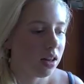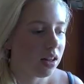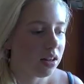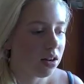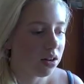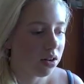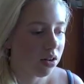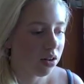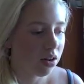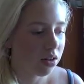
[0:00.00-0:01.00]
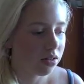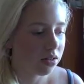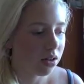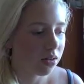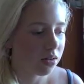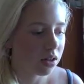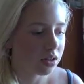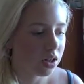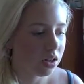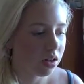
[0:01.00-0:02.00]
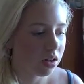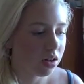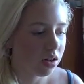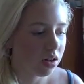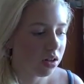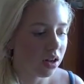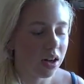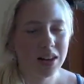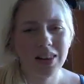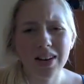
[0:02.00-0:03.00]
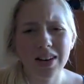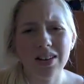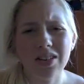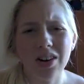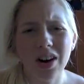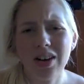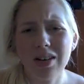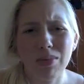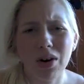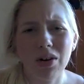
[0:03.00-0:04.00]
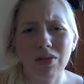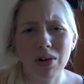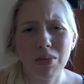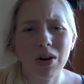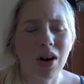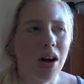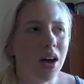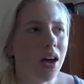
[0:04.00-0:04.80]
lended it to her so that she could, I lended it to her, I didn't borrow it from her,